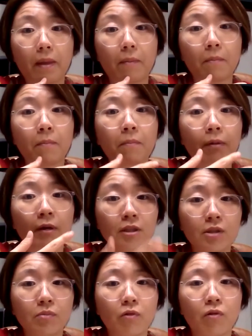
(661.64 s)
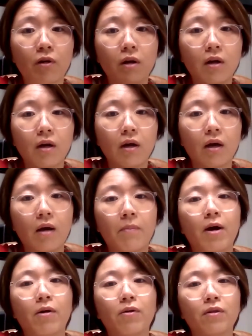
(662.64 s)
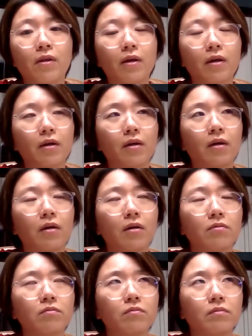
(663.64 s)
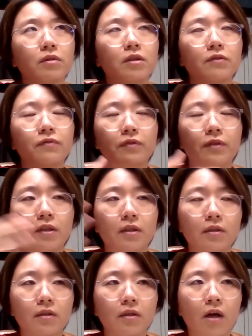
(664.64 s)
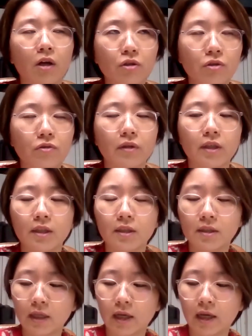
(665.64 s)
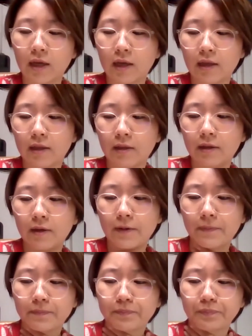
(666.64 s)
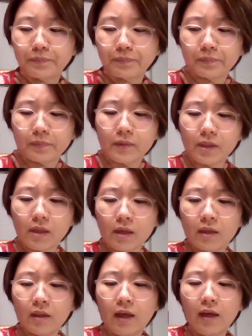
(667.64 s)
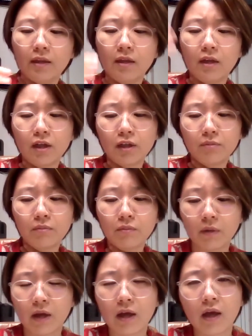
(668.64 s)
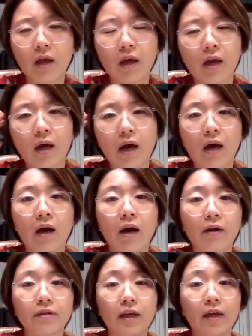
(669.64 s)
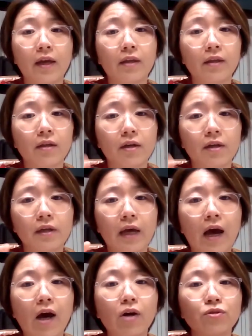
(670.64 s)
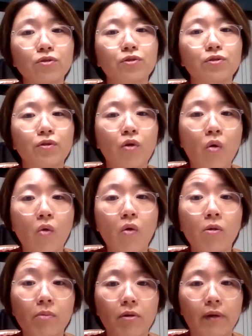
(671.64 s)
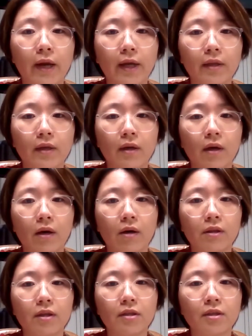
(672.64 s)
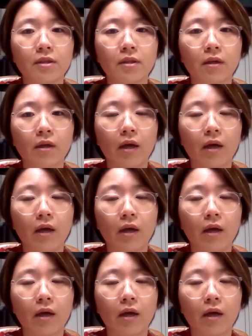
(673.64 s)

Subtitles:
much more about different countries, and they learn they can learn how to cooperate on this